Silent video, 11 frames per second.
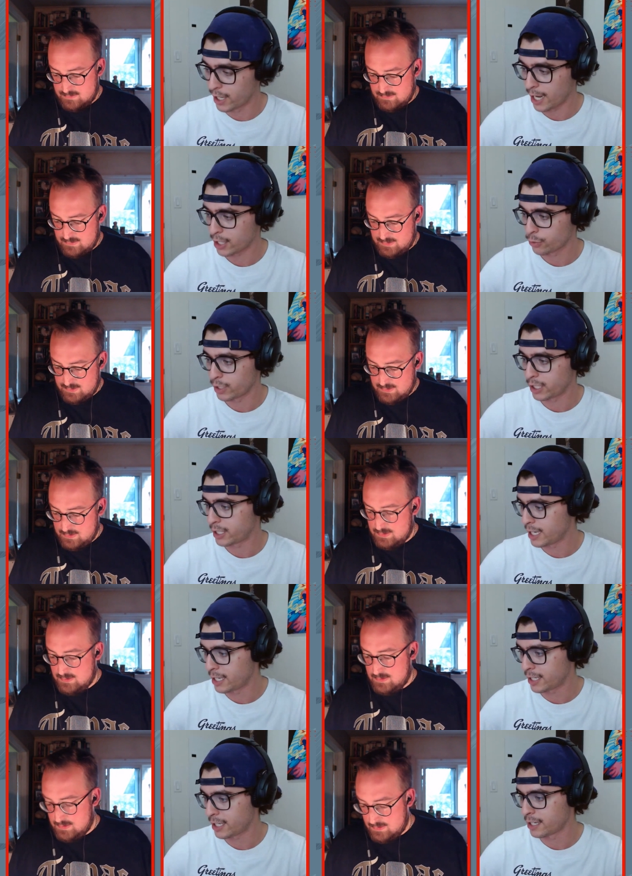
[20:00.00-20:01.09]
Speaker 1: next three
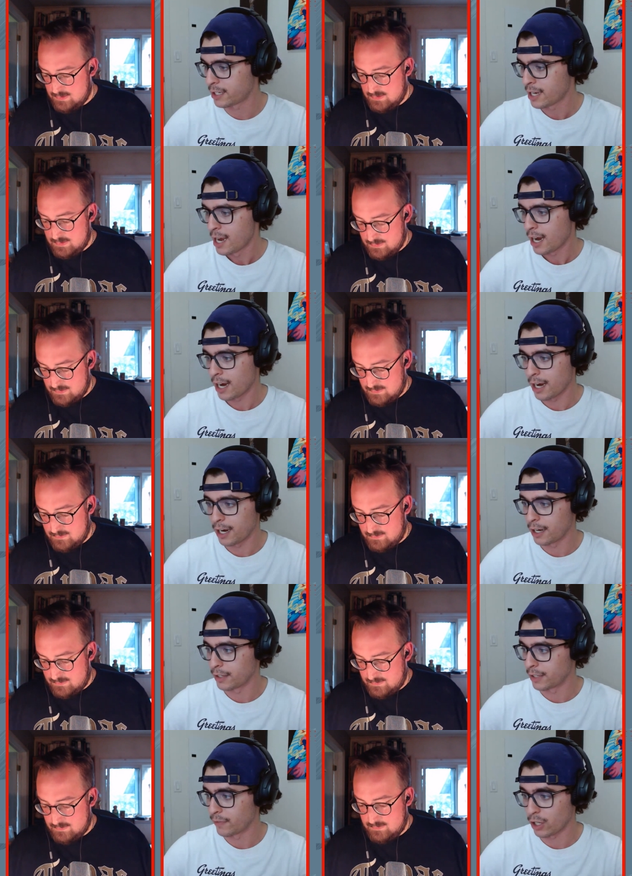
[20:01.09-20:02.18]
seasons. Uh,
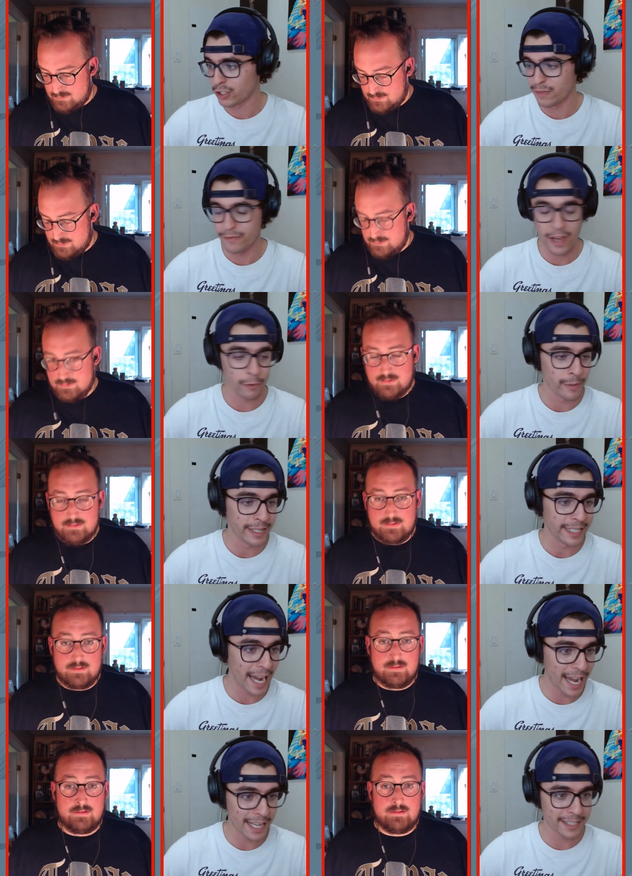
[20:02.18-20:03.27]
mm-hmm. They've got some veteran
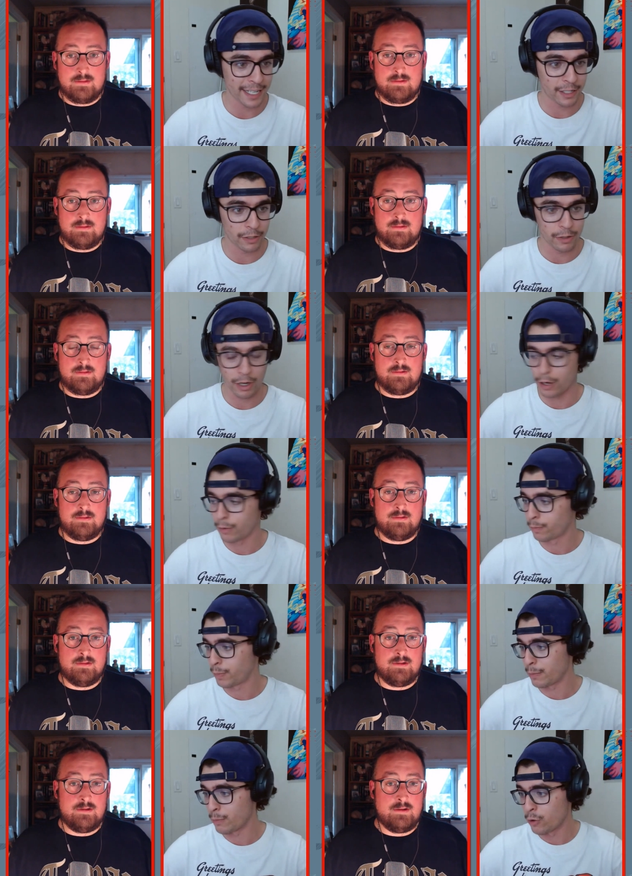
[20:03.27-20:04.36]
guys that could uh,
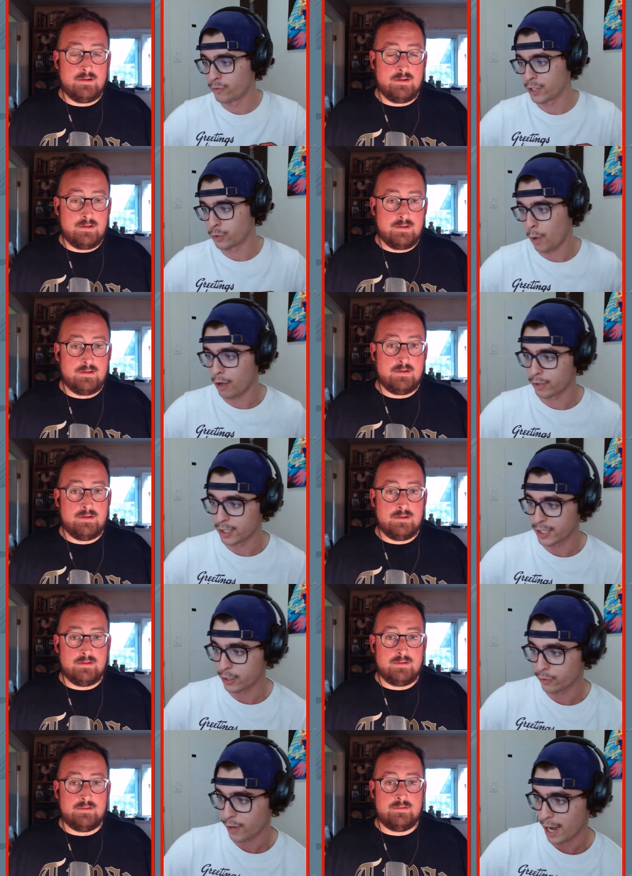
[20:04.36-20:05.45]
be moved as well in a
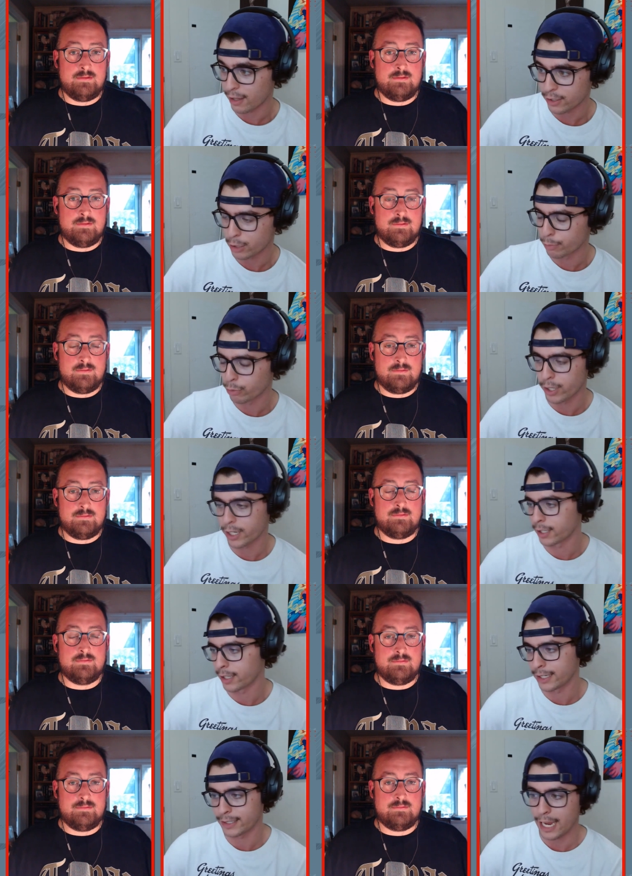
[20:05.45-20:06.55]
deal for Alex DeBrincat,
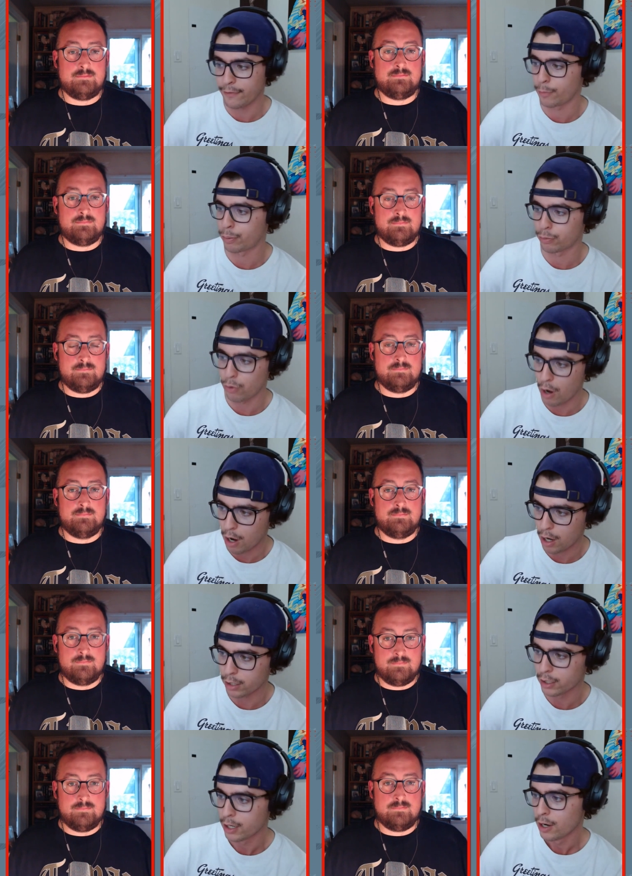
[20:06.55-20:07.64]
like David
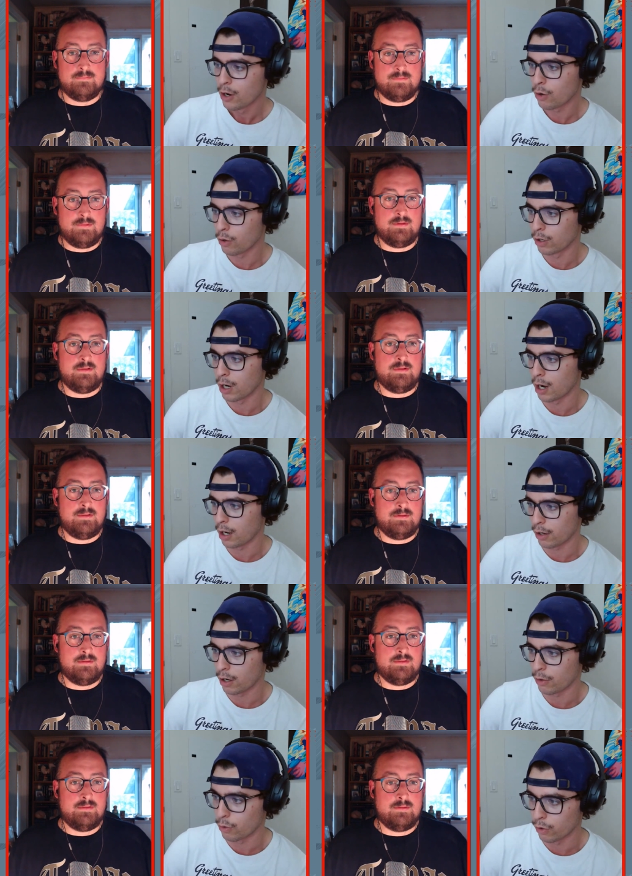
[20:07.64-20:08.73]
Perron or uh, uh,
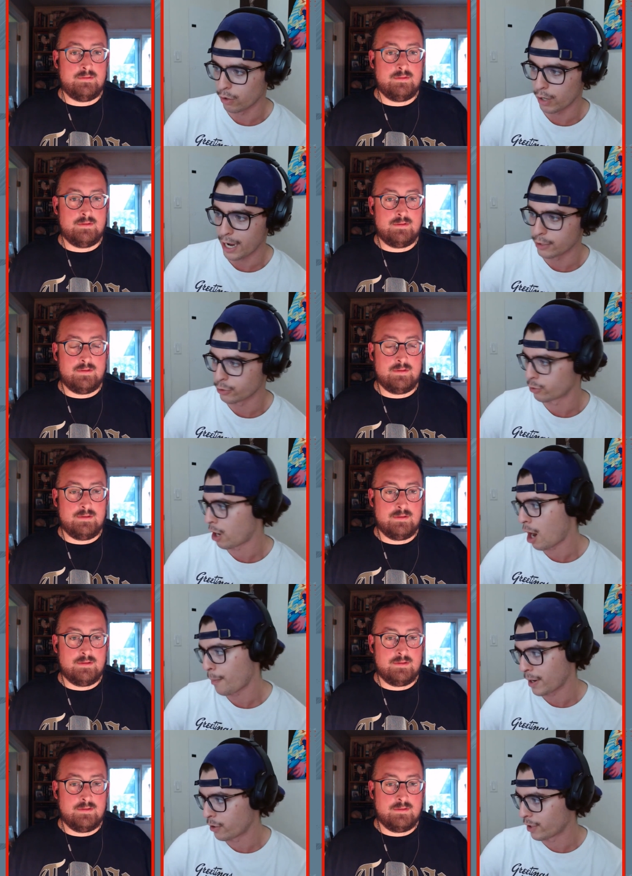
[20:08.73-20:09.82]
or Andrew Copp.
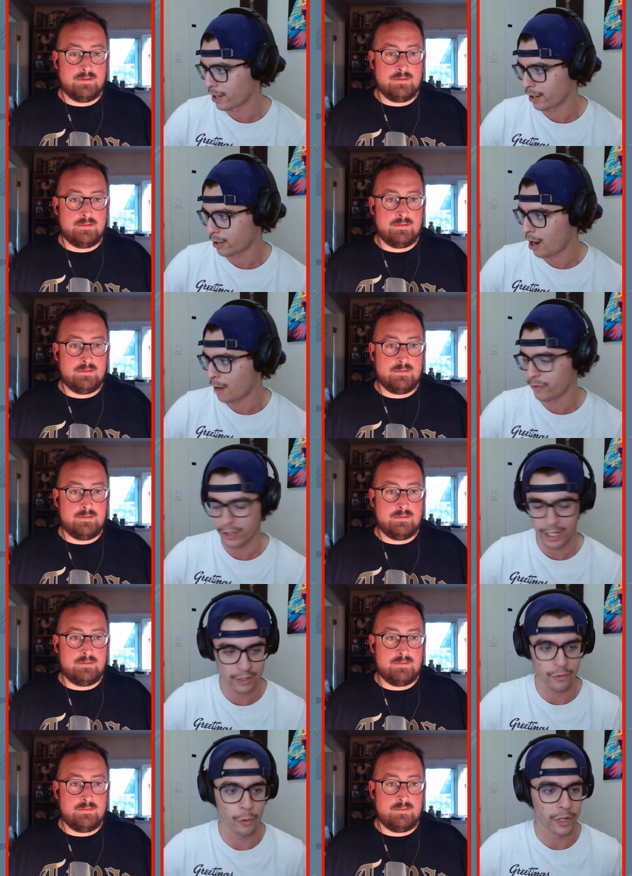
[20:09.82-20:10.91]
I know they got a cop for the
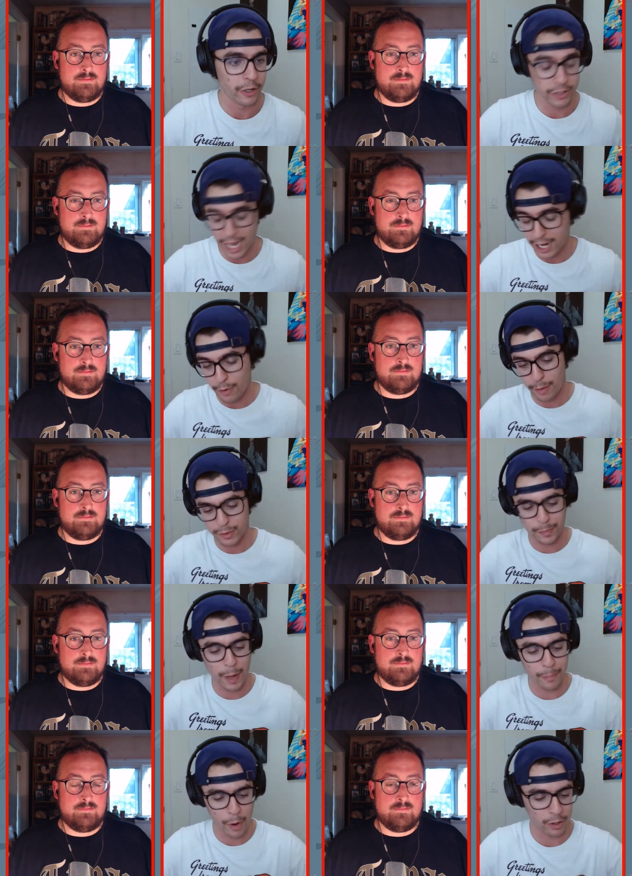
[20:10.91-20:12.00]
next four years. Anyway, I'm
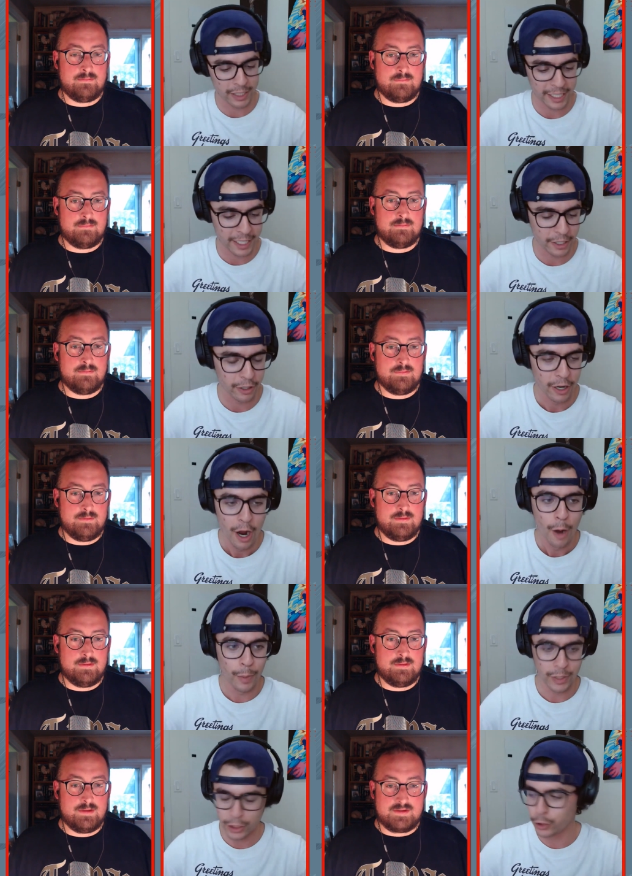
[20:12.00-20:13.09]
spitballing here,
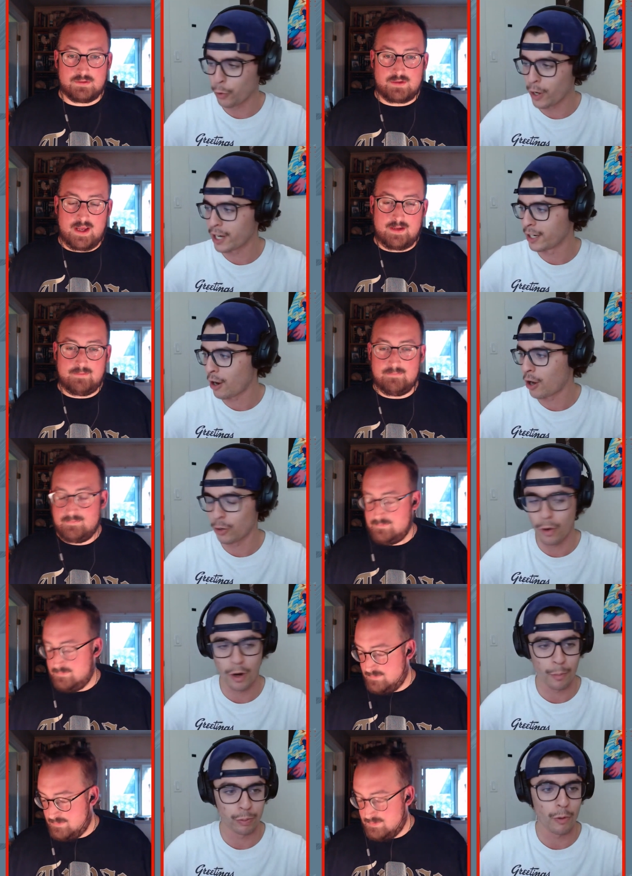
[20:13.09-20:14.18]
but Detroit okay. and Ottawa
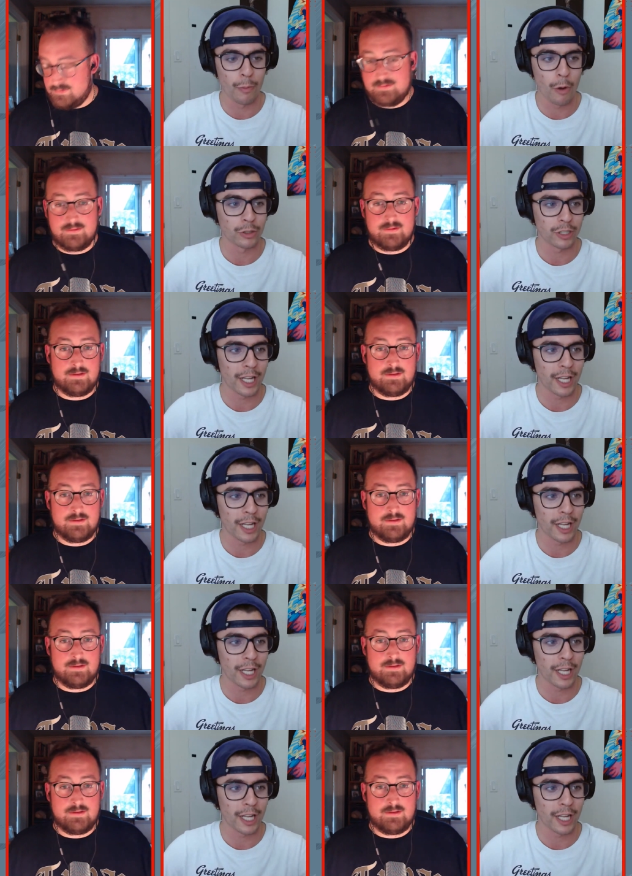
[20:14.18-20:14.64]
are pro- most